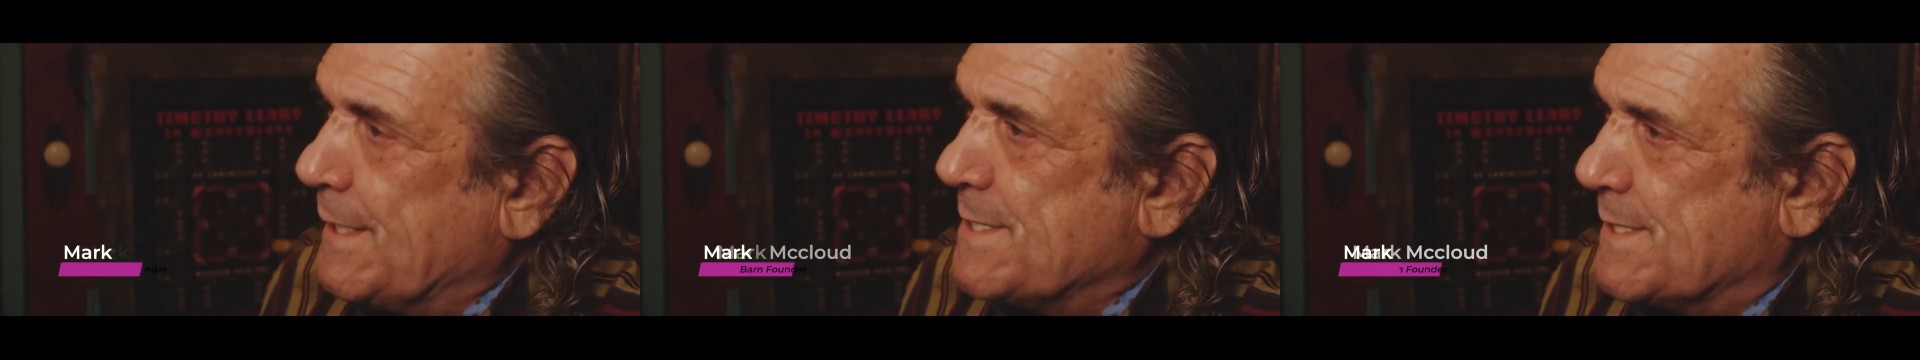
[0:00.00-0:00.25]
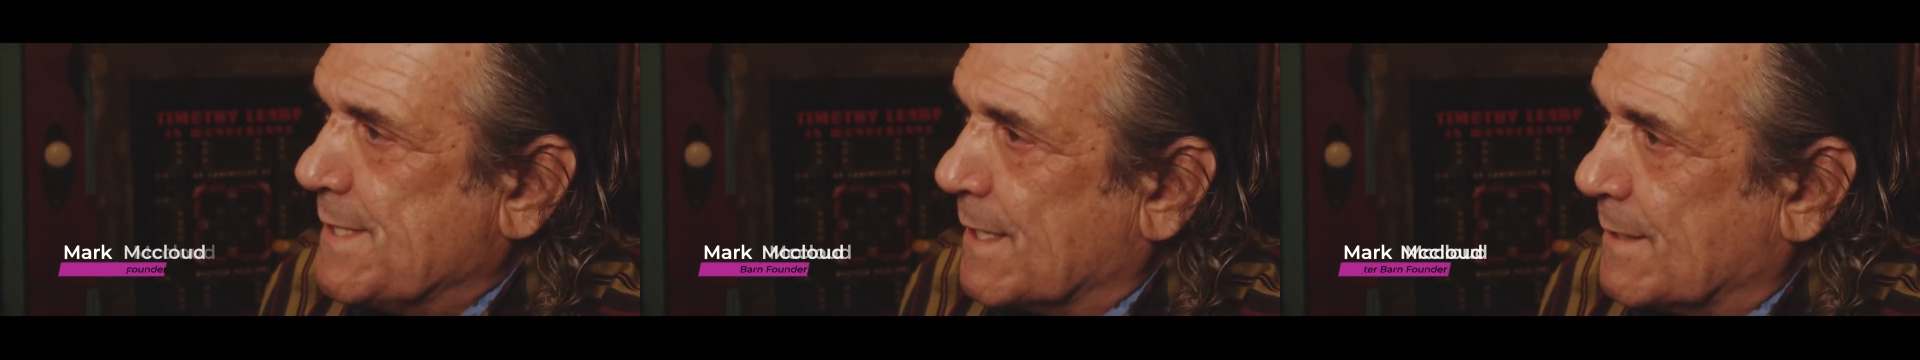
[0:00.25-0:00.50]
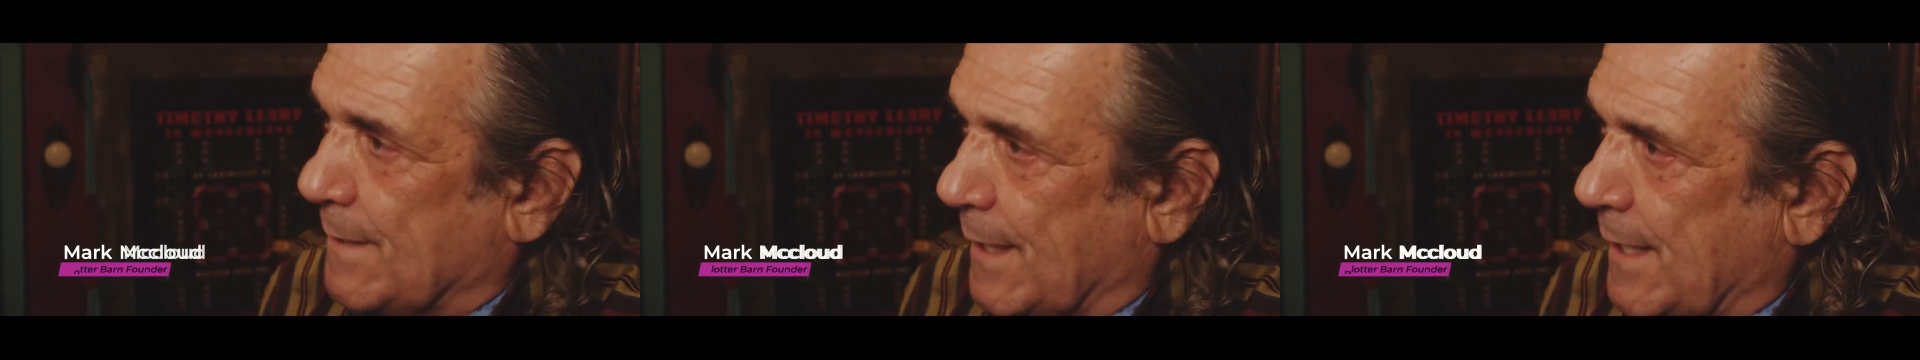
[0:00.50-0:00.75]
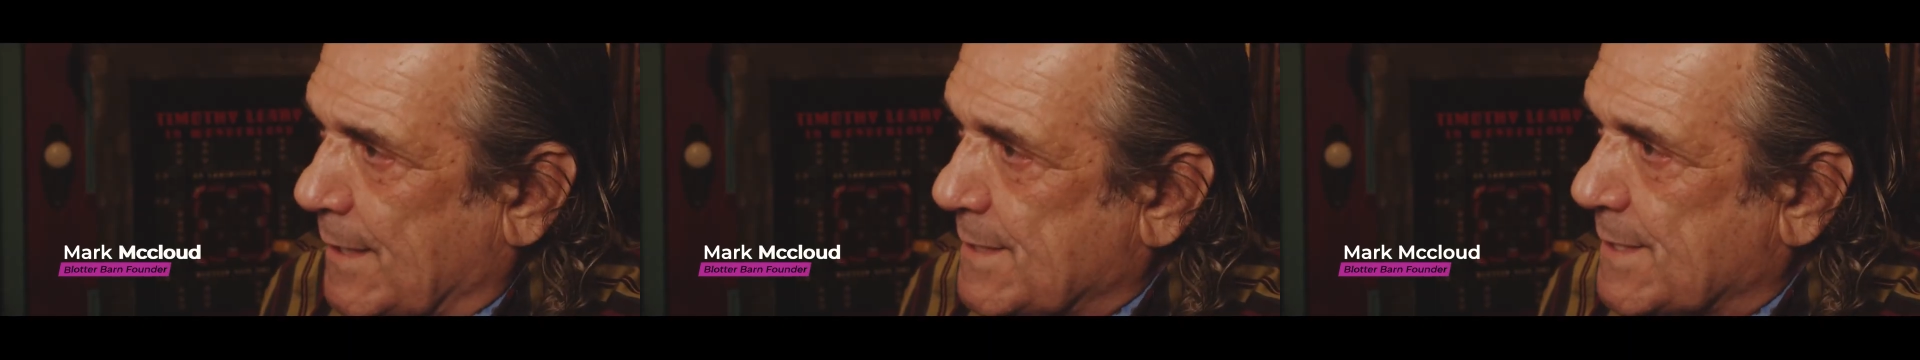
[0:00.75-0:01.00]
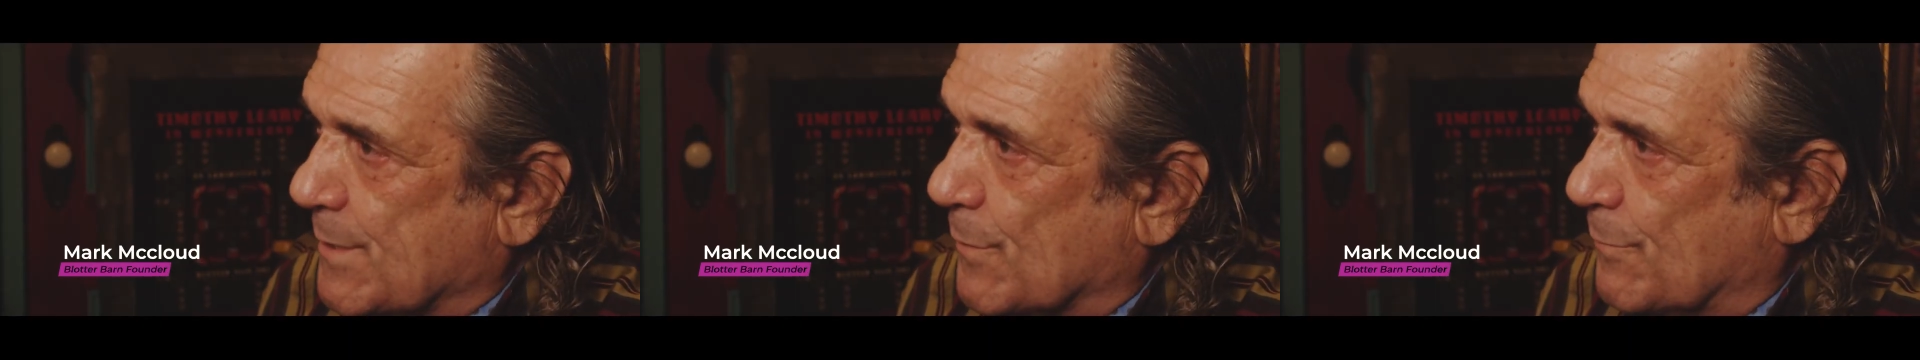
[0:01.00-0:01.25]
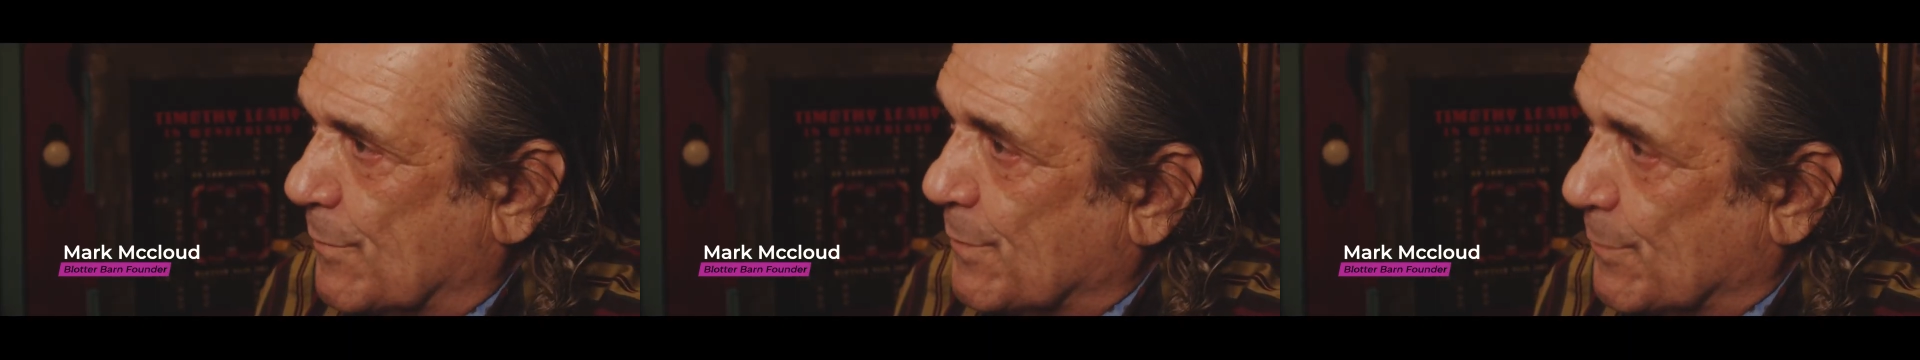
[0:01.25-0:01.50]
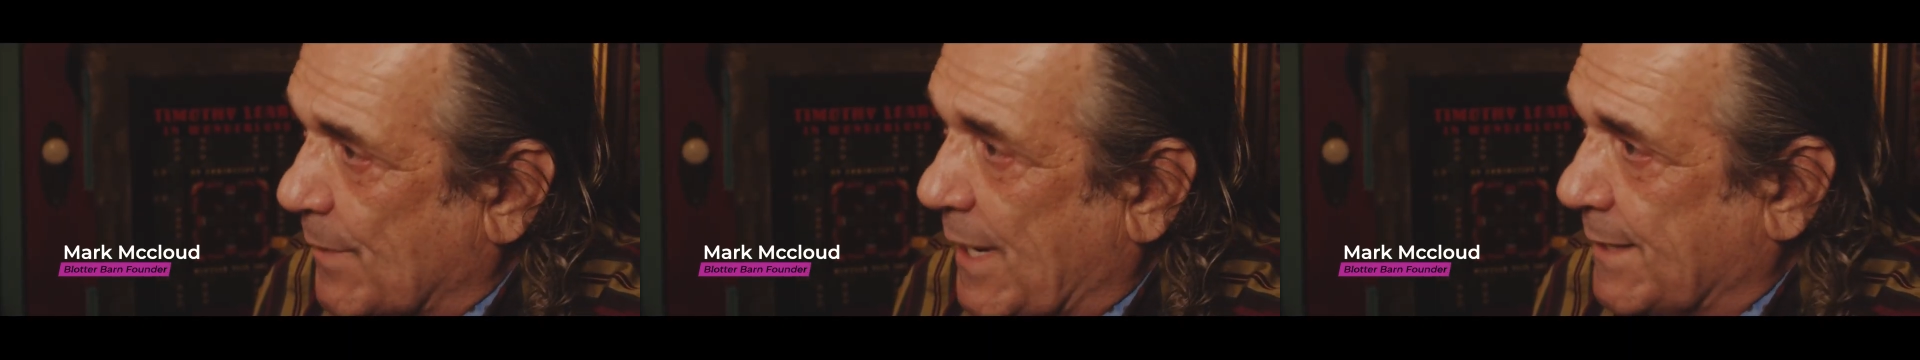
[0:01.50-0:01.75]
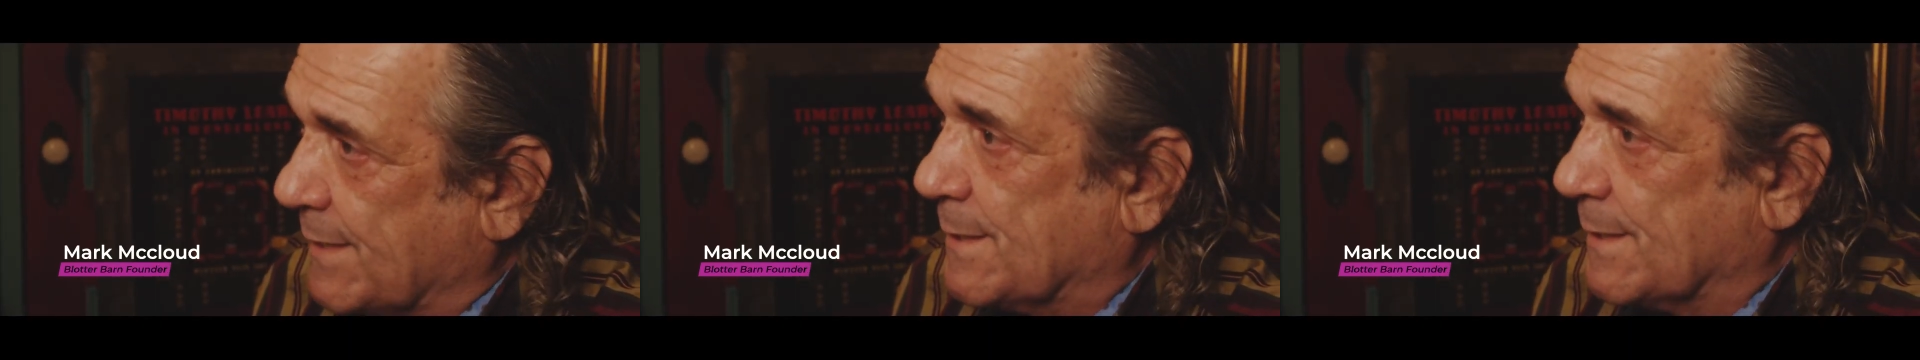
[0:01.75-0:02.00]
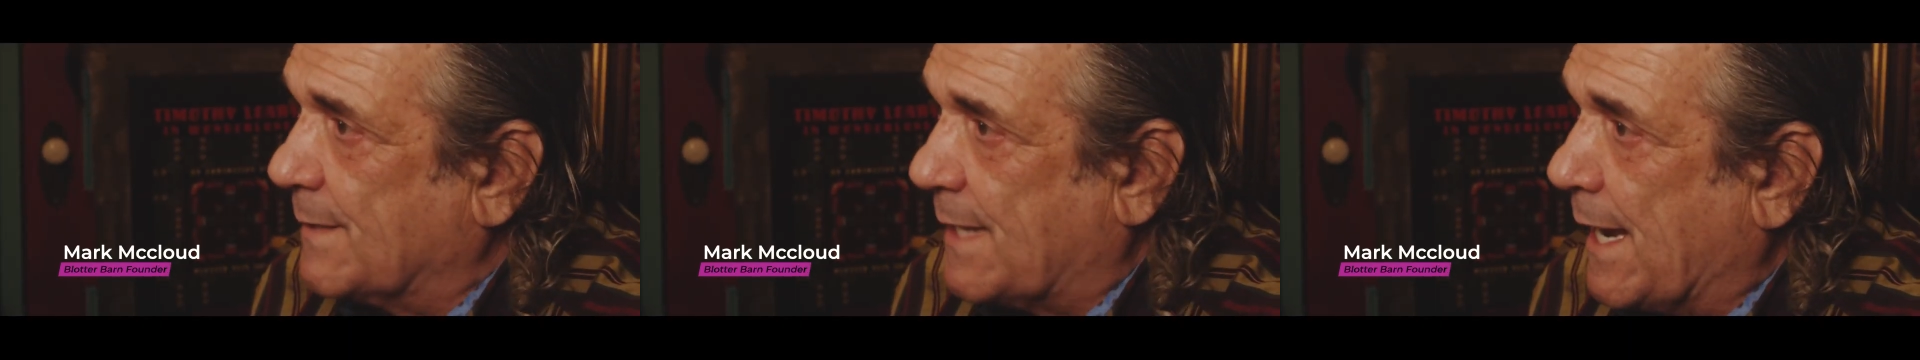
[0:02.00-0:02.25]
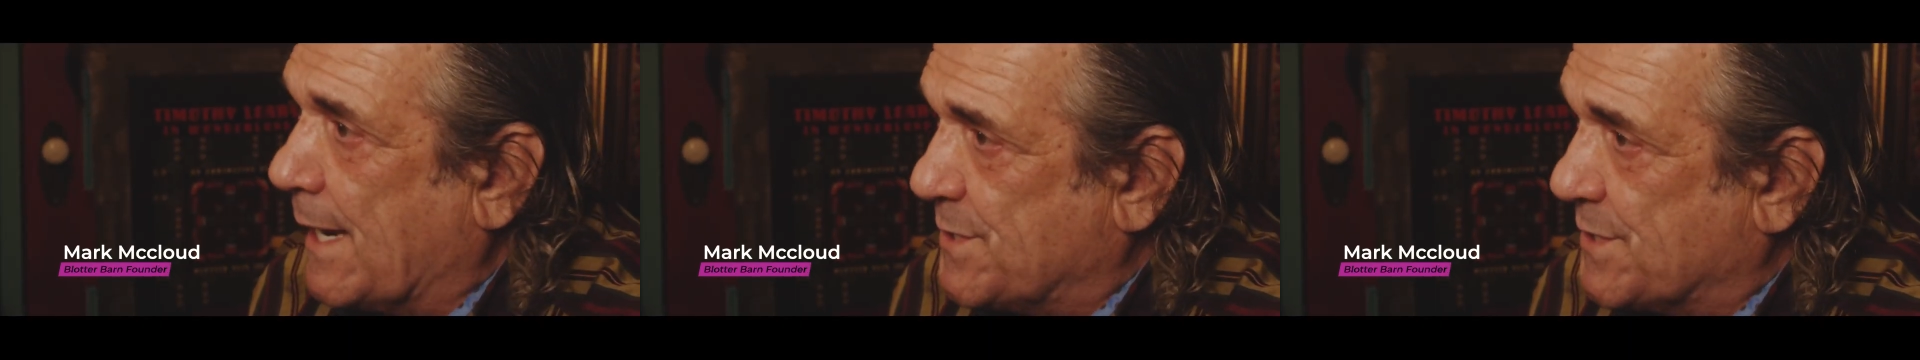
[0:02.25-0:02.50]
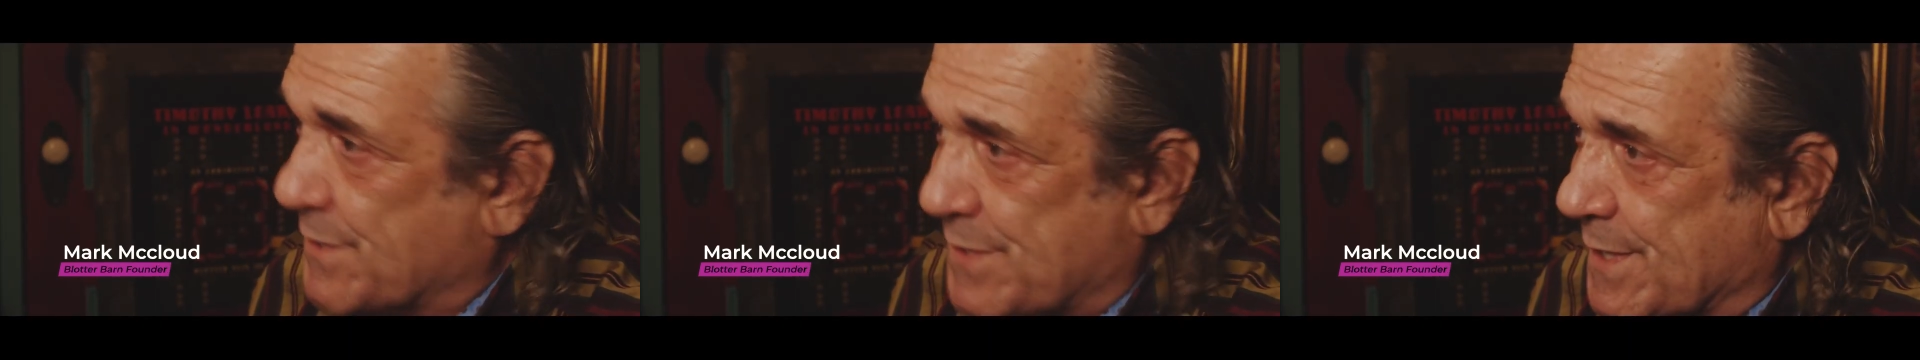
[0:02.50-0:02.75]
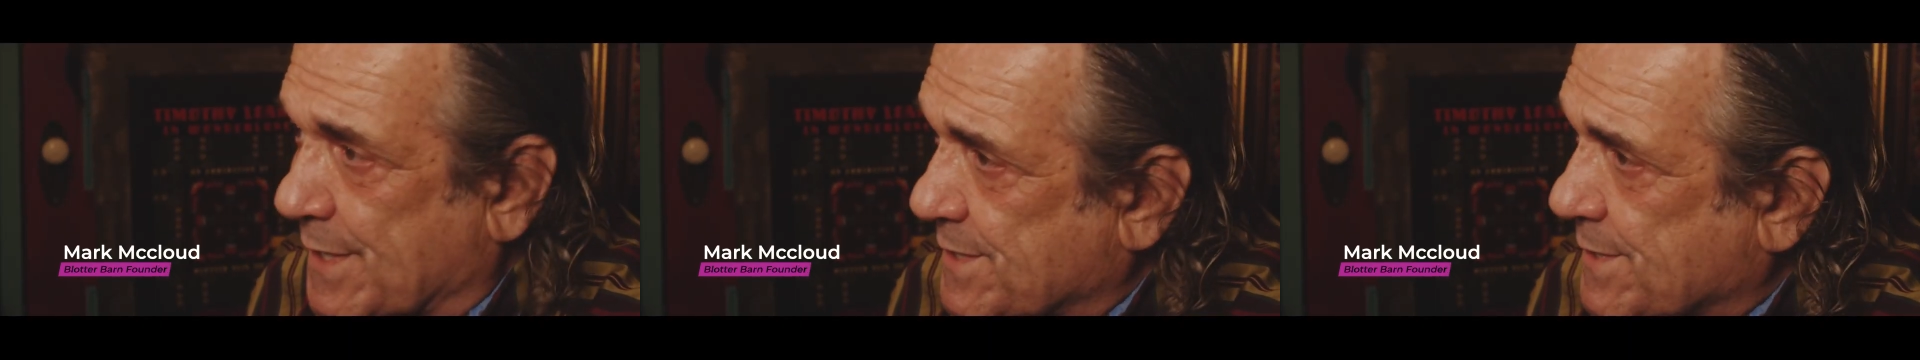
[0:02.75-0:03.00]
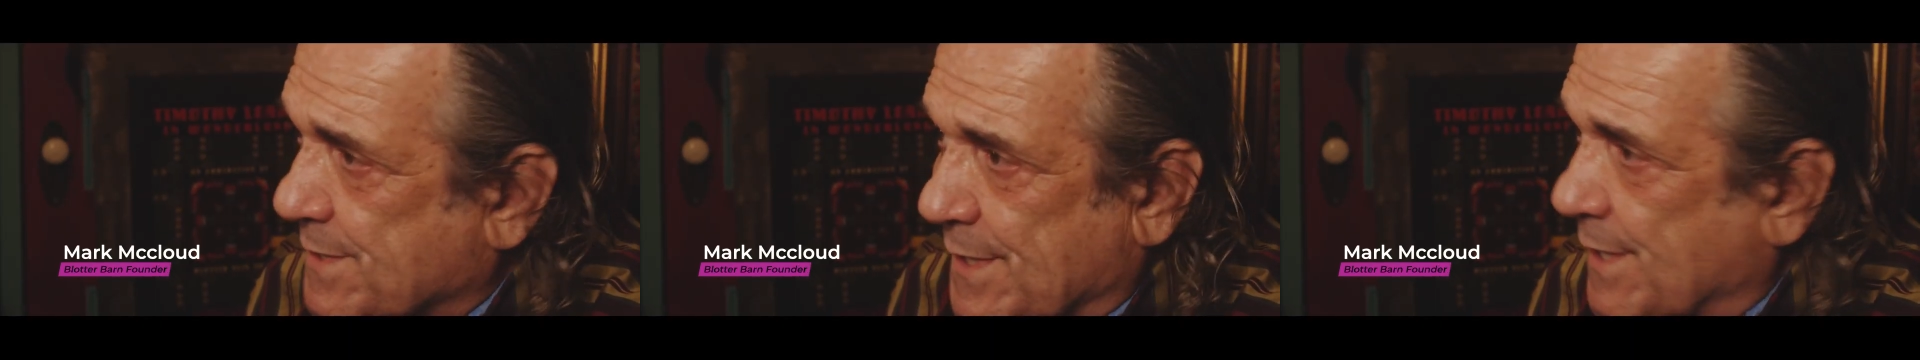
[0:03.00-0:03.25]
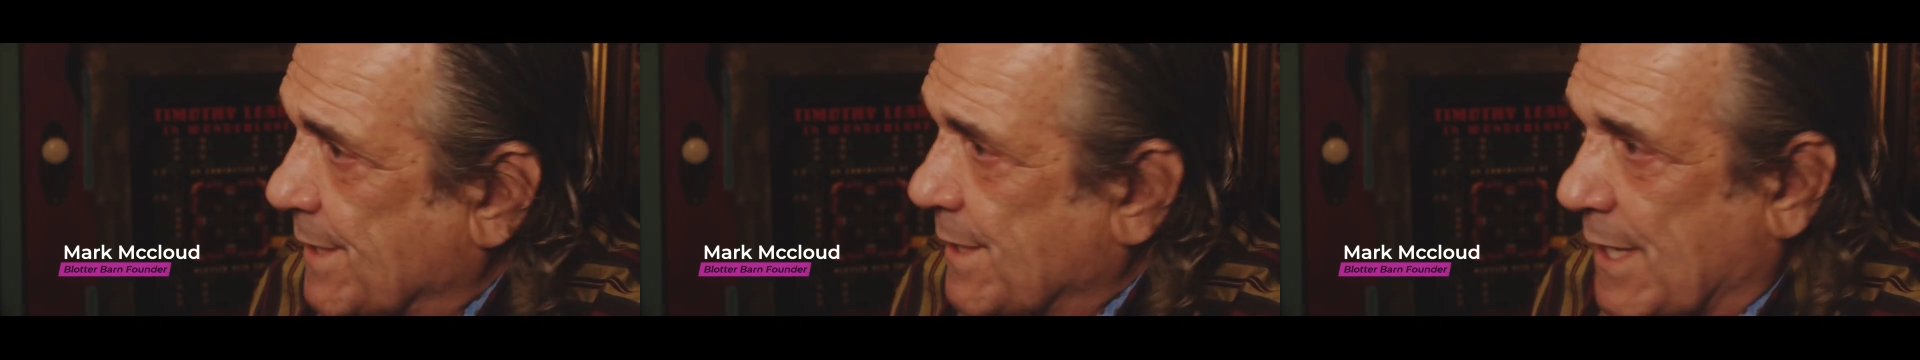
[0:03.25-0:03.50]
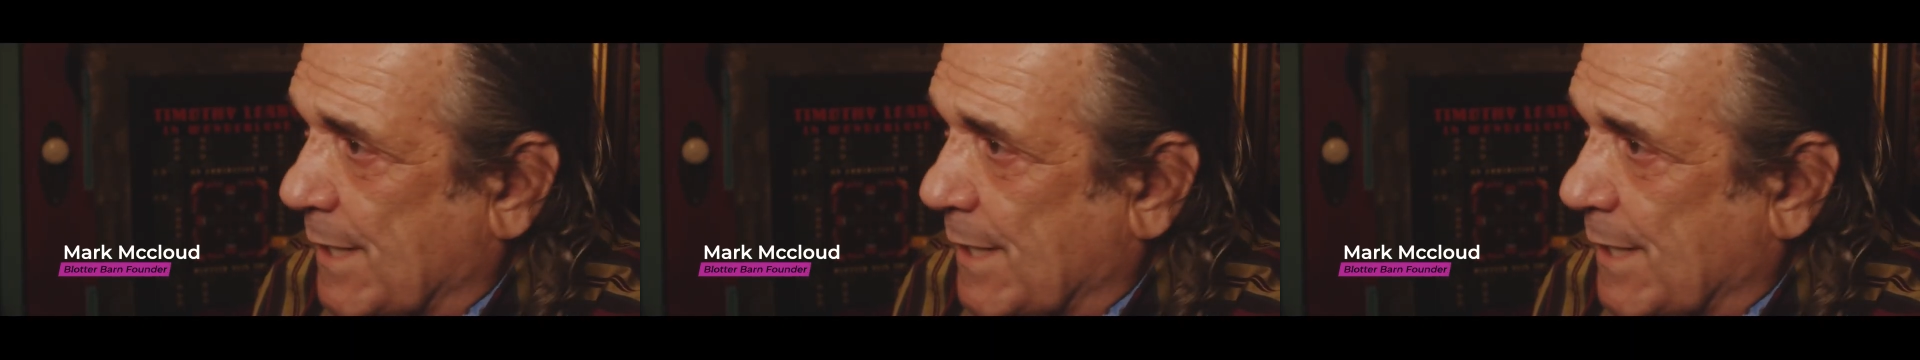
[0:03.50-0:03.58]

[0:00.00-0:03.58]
fighting these knuckleheads over the right to consciousness,